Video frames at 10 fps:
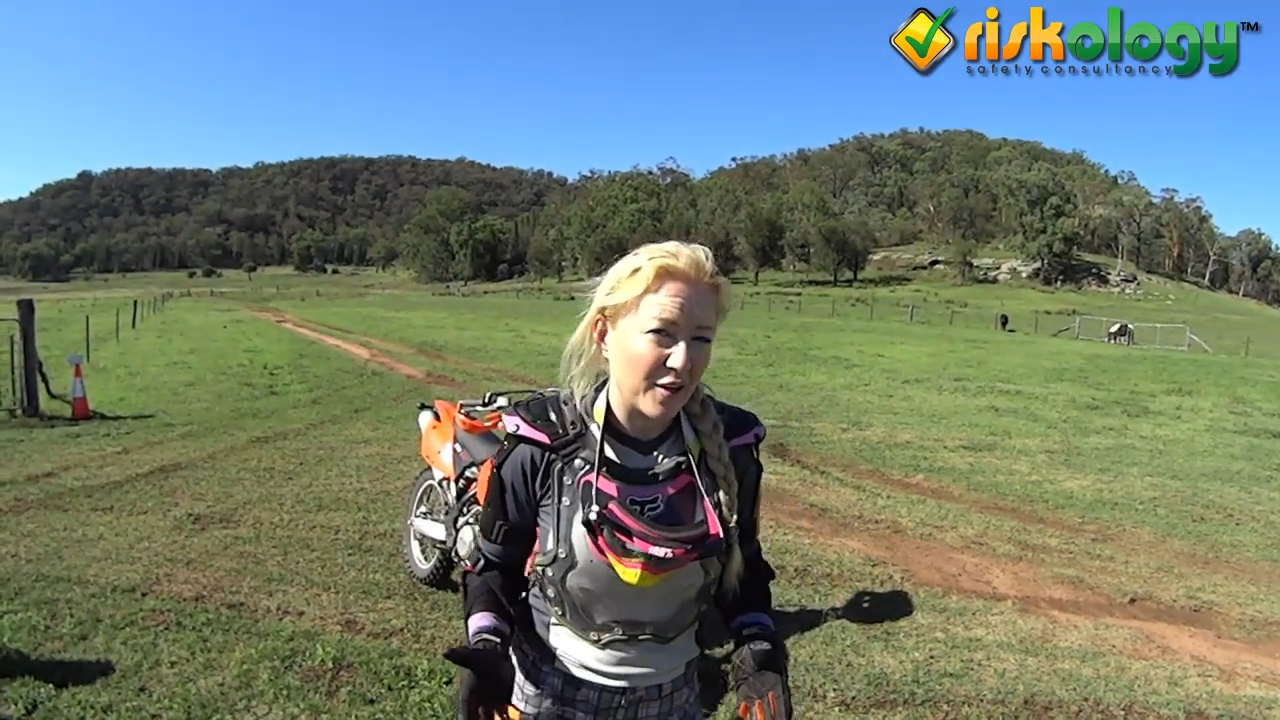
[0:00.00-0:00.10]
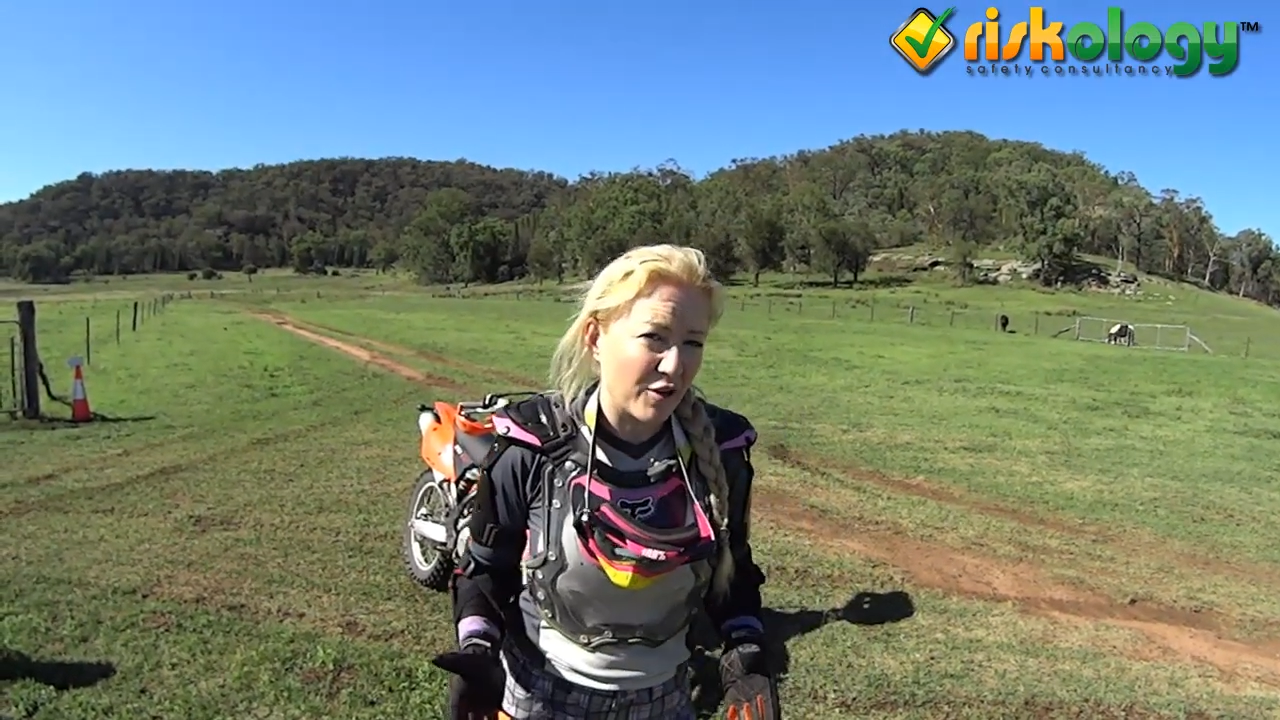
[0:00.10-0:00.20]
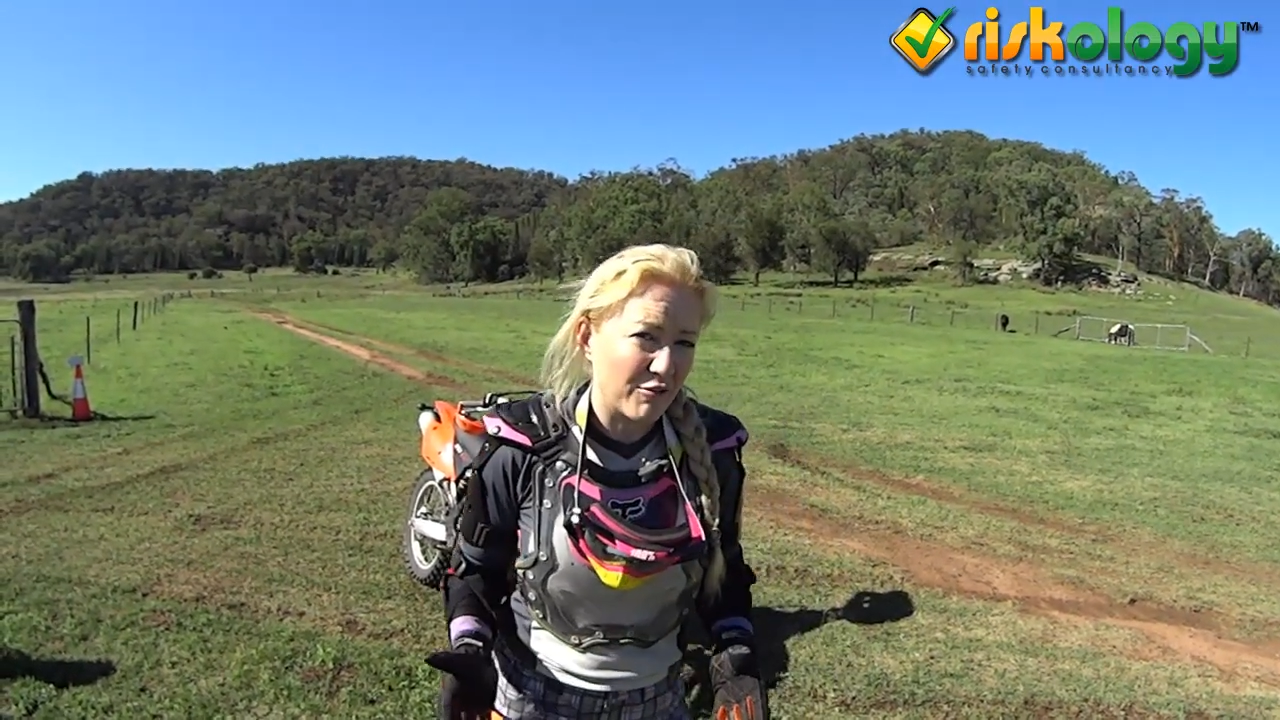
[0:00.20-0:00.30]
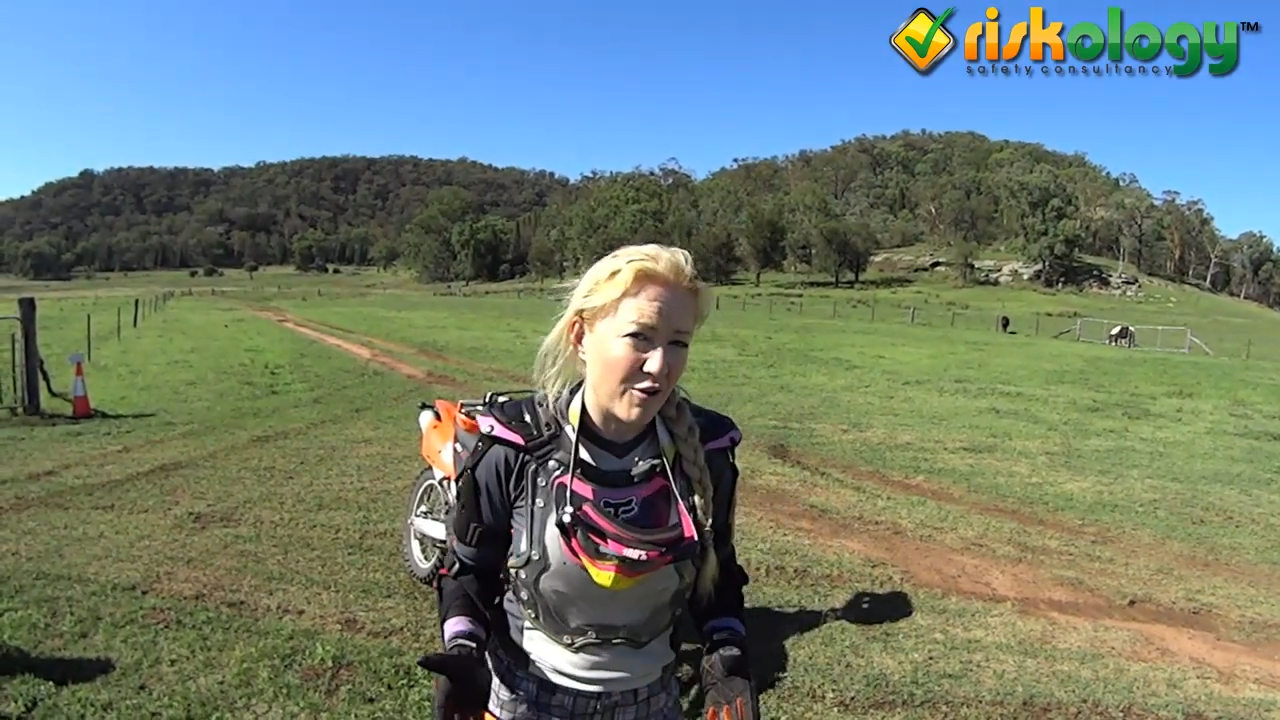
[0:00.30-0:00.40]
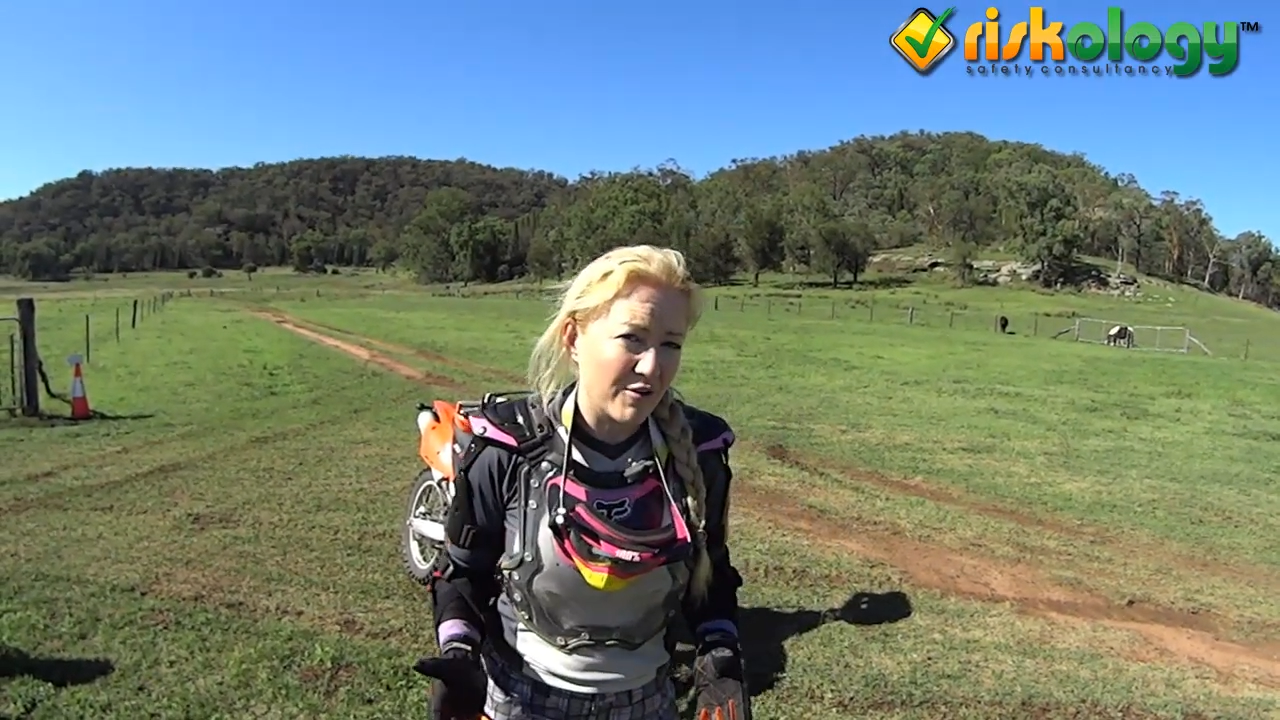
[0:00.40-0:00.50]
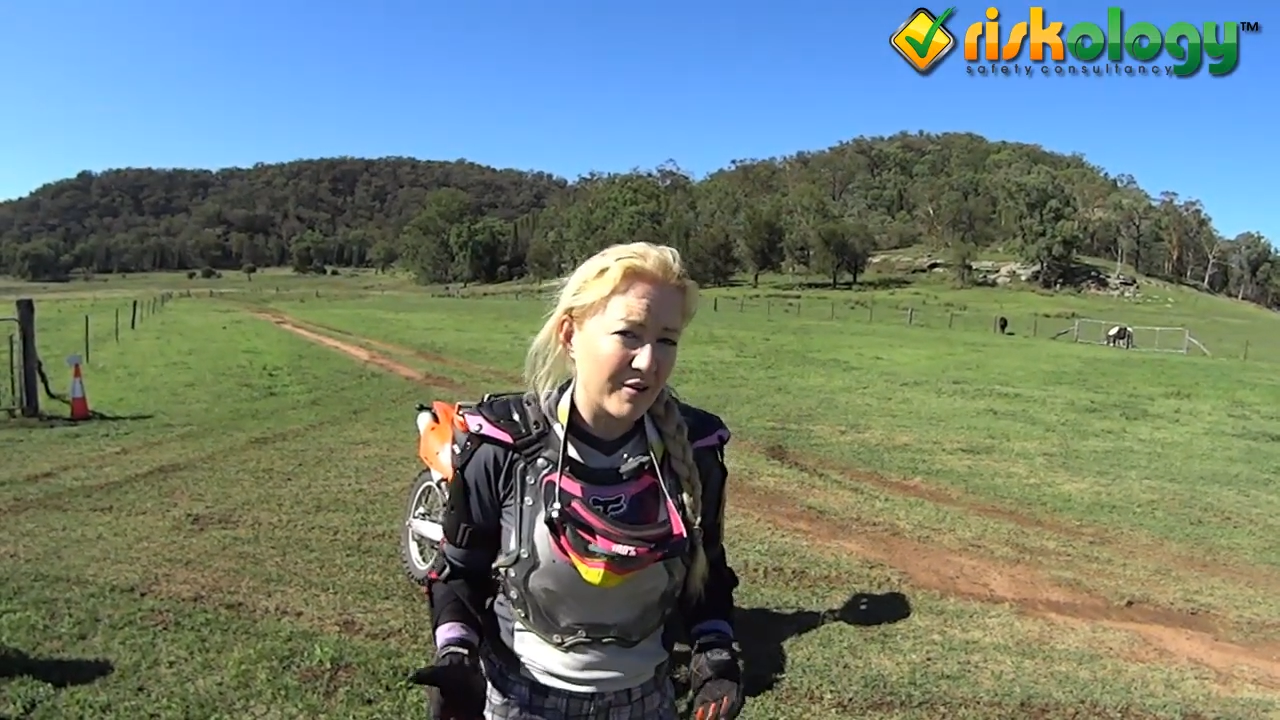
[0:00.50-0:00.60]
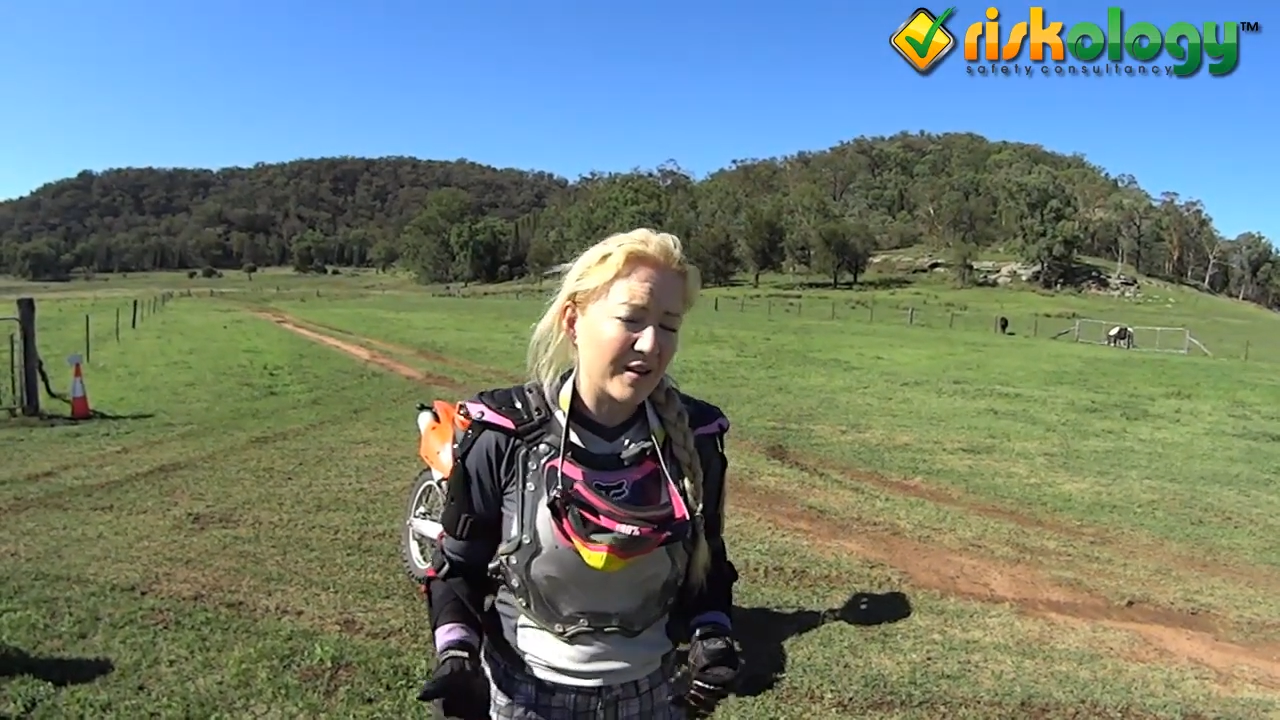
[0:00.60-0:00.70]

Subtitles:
go wrong?